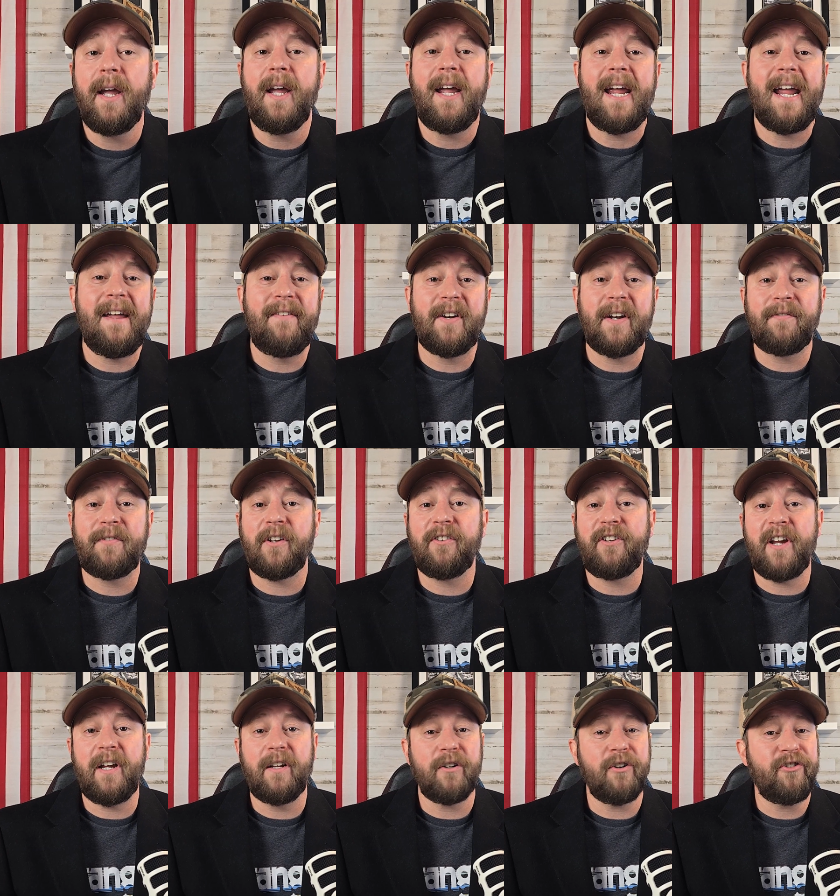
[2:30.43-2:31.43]
even if the
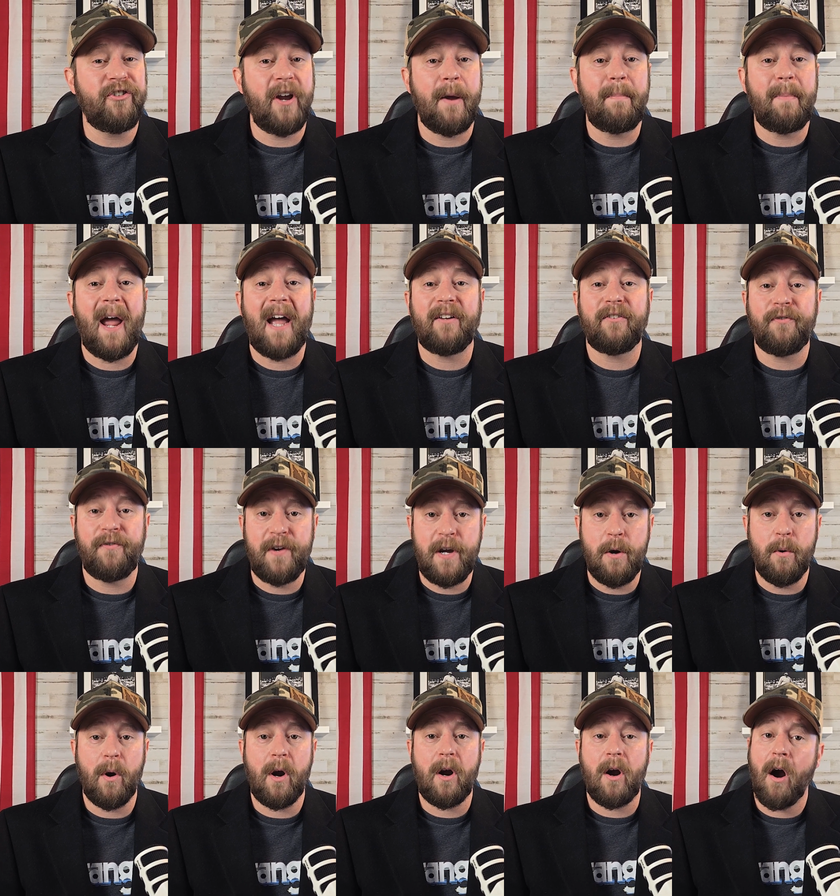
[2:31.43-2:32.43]
dealership has
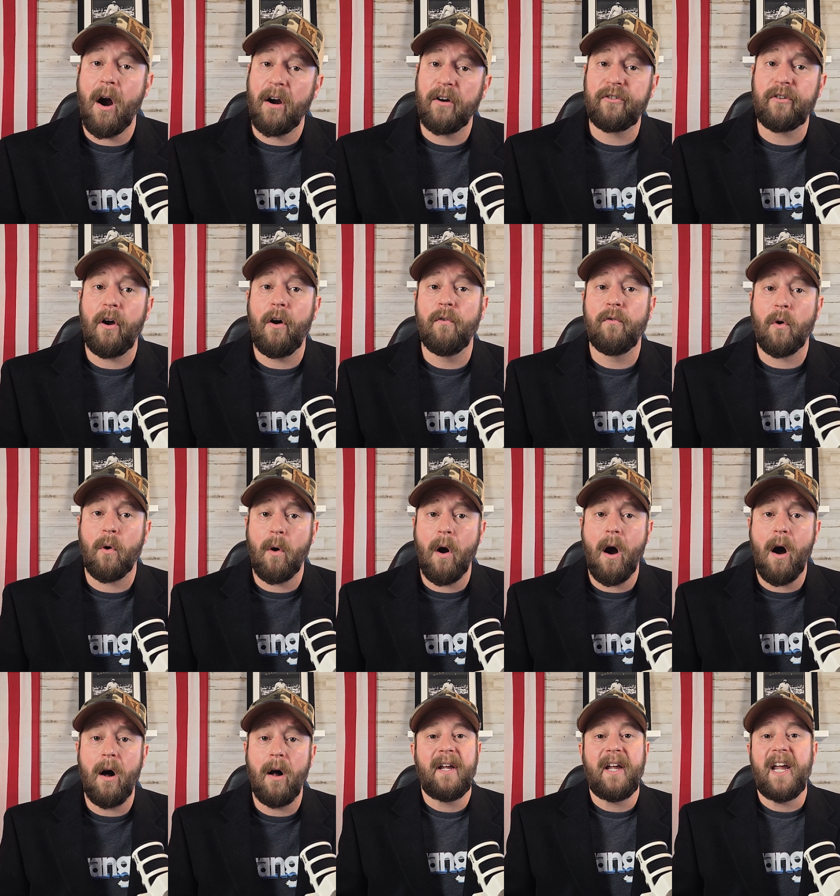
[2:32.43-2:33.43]
fewer cars
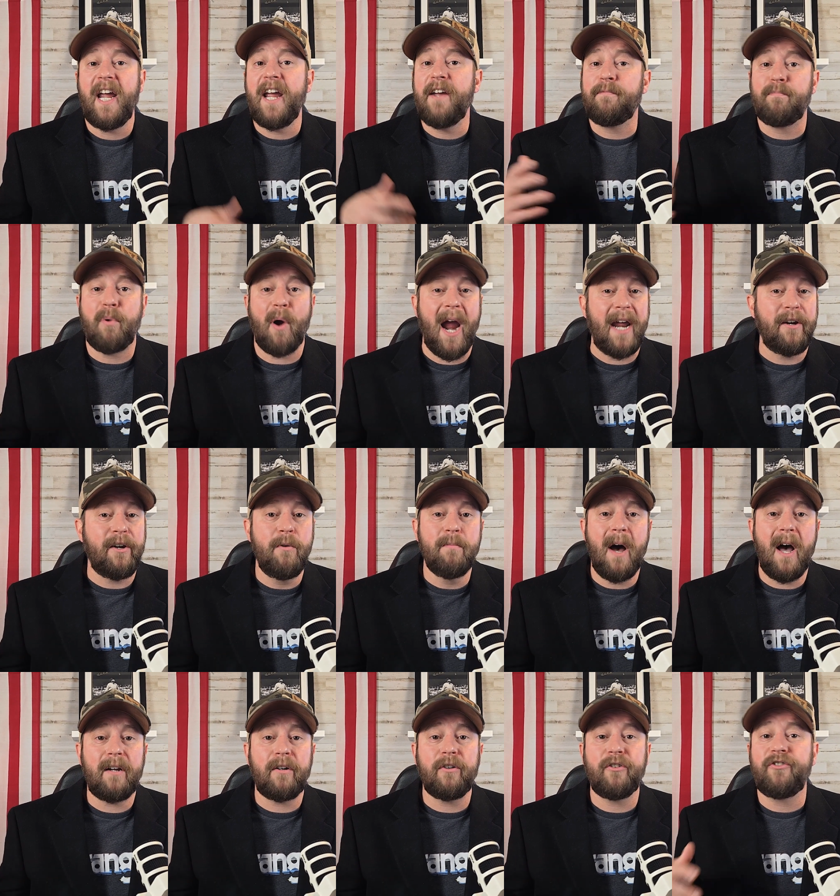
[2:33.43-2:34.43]
overall. If brand new
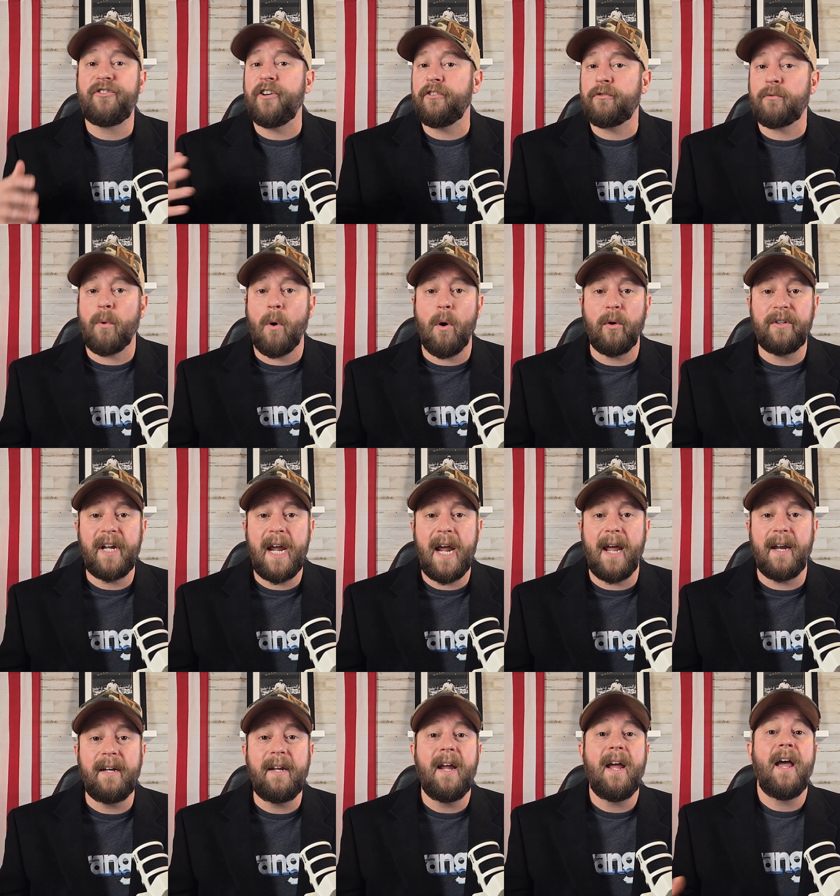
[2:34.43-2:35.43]
models just rolled
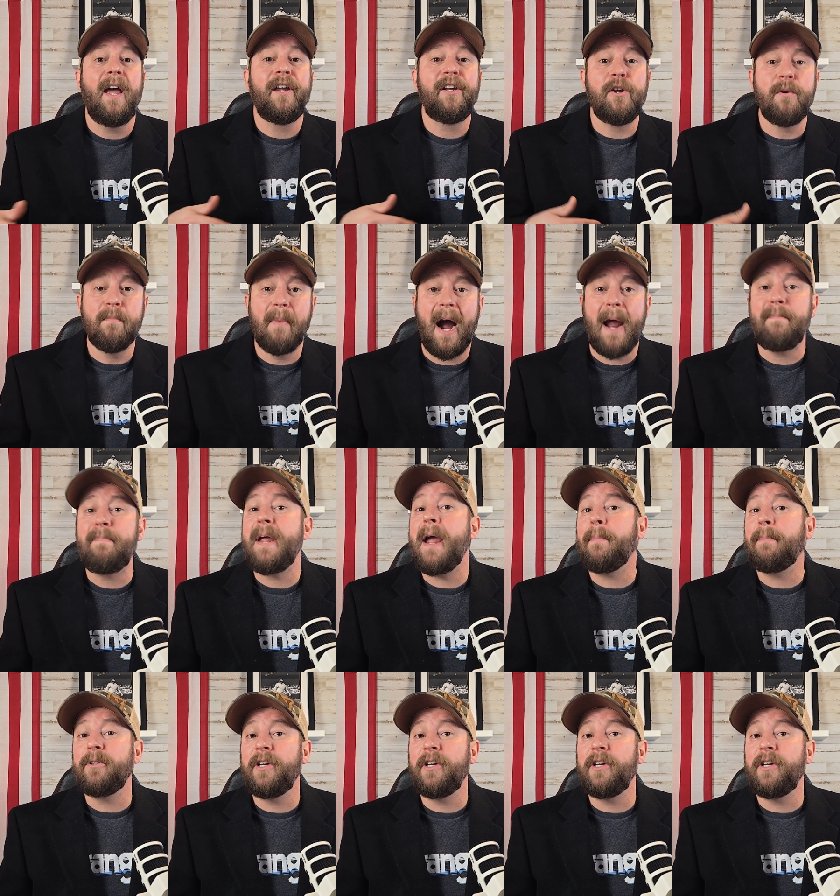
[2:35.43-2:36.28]
in, you might be able to